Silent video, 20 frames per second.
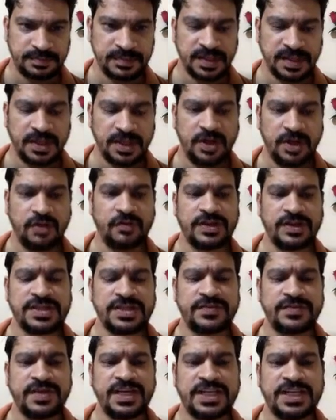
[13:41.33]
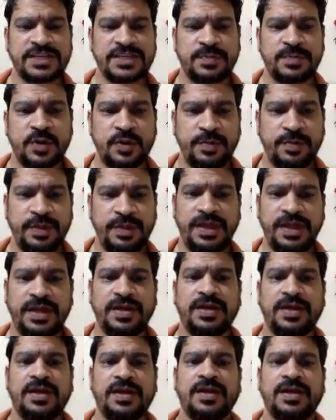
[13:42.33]
Now once we'll explore B,
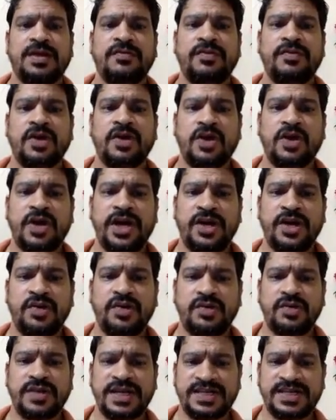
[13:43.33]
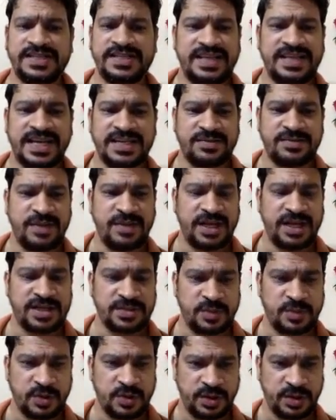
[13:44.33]
we already know that C has been
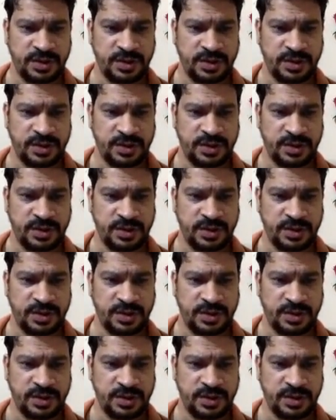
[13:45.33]
explored,